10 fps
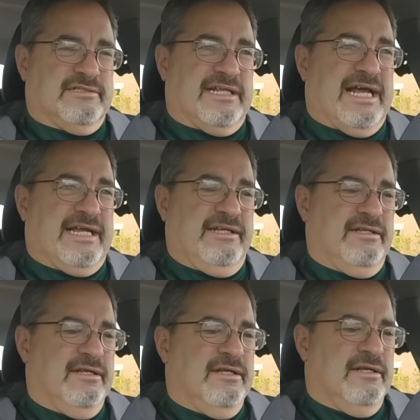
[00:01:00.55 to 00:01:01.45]
It's locking.
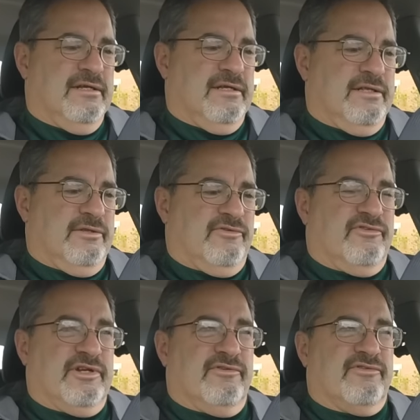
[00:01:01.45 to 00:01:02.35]
No
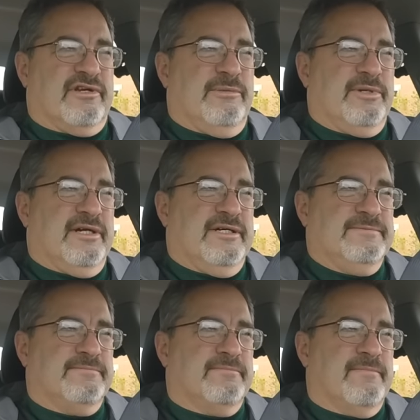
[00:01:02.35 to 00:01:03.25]
signals are coming on,